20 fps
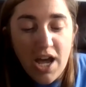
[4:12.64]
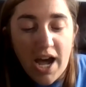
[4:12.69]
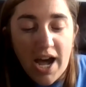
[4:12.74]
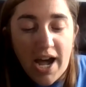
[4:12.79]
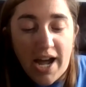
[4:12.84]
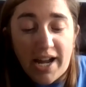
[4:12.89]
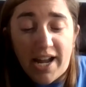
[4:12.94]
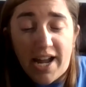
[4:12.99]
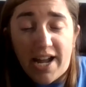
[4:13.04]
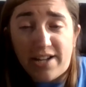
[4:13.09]

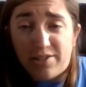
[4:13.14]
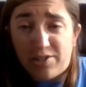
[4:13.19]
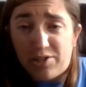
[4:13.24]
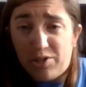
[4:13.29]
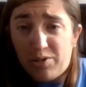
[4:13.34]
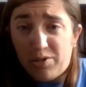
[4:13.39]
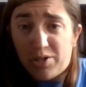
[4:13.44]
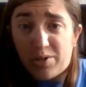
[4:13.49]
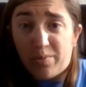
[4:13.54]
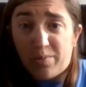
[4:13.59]
I asked
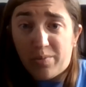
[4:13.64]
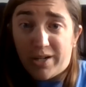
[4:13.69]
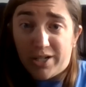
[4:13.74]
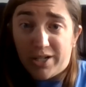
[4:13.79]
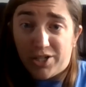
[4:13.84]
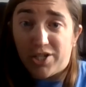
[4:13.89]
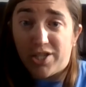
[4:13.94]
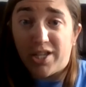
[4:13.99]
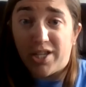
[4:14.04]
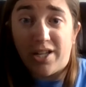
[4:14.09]
you to
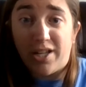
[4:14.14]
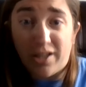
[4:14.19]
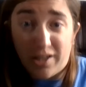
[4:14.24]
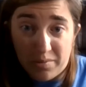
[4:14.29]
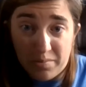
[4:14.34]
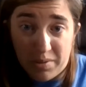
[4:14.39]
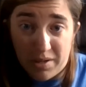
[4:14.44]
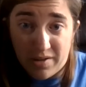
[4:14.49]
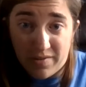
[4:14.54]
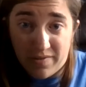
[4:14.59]
watch the
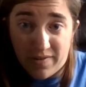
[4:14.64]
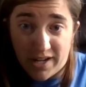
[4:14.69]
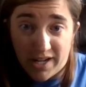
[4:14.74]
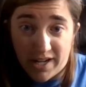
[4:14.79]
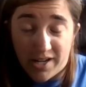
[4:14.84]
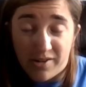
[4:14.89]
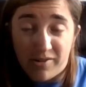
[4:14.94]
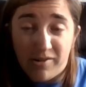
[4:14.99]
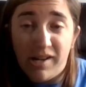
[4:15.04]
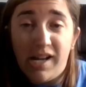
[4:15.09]
Columbia
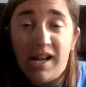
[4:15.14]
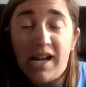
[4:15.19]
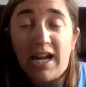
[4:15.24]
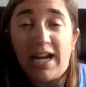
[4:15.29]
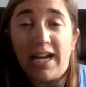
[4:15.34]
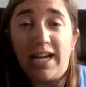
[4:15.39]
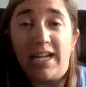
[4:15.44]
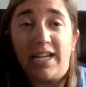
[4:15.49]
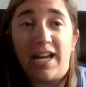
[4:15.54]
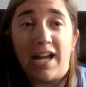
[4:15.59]
video,
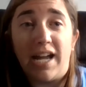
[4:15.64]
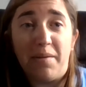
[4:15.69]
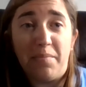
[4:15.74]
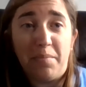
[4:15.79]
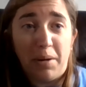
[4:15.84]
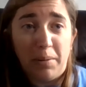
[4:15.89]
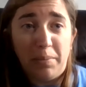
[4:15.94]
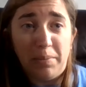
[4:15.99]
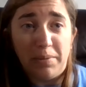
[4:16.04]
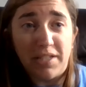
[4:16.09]
and I'm
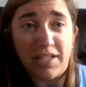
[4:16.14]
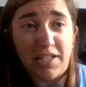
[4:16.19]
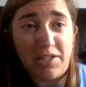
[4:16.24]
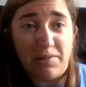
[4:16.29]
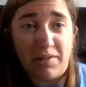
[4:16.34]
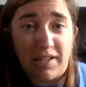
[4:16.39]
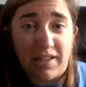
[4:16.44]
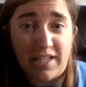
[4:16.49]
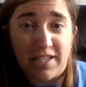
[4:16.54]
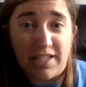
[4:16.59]
purposely
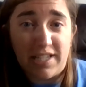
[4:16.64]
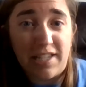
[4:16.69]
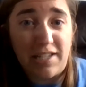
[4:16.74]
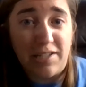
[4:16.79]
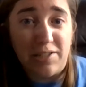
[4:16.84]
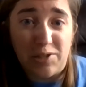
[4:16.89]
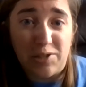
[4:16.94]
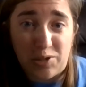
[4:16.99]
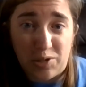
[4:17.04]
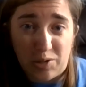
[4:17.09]
doing this
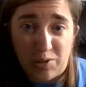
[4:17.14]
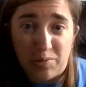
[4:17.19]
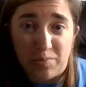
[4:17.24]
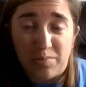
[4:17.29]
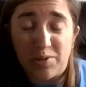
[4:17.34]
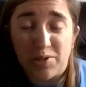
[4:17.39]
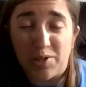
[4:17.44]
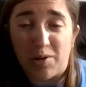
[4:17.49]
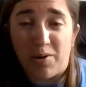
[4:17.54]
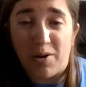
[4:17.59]
in
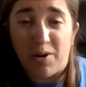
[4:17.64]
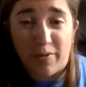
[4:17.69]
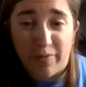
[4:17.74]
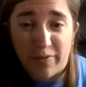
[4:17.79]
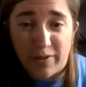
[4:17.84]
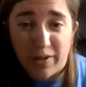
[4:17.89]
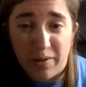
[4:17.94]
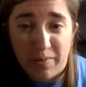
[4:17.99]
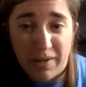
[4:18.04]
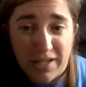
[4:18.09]
Zoom, so
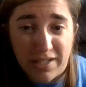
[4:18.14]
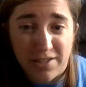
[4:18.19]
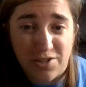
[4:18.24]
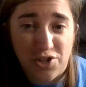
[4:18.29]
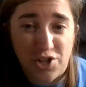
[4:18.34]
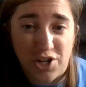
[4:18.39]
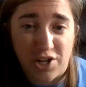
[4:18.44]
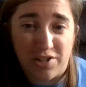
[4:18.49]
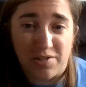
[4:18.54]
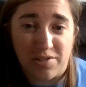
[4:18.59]
hopefully we can
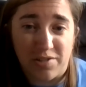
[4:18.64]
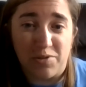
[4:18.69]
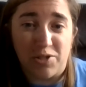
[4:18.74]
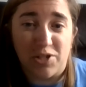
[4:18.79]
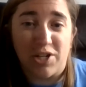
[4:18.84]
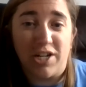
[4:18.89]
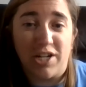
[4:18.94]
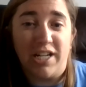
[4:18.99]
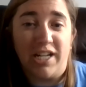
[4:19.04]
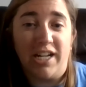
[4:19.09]
share some
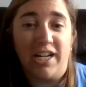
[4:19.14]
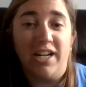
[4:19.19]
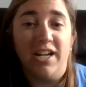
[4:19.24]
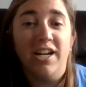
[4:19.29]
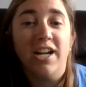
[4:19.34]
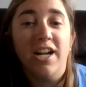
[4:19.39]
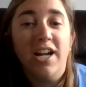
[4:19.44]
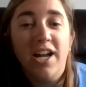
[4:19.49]
screen here.